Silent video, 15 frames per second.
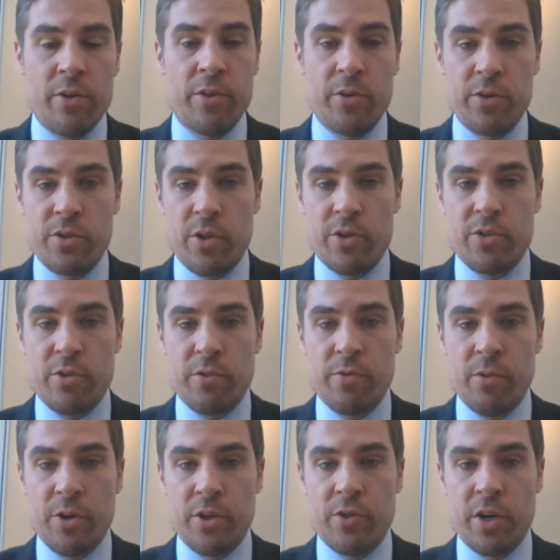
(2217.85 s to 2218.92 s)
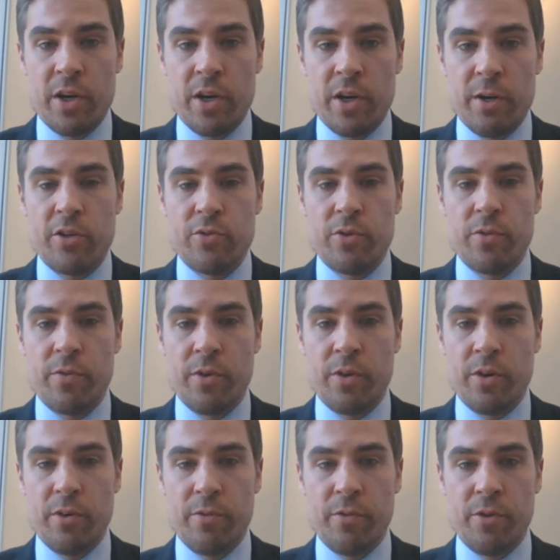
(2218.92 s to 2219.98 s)
And there is also a foreign direct
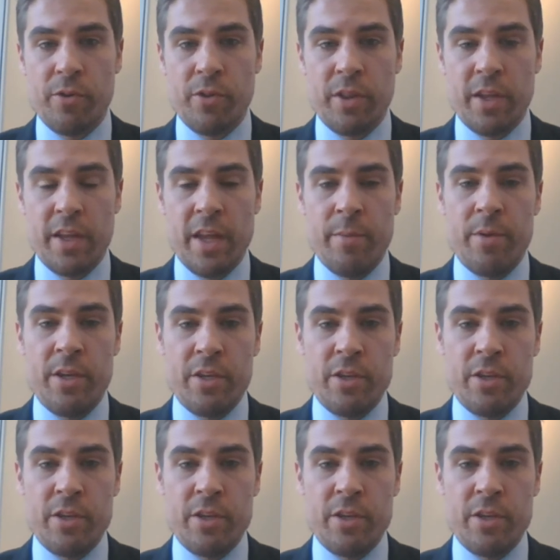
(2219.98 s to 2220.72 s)
product rule for the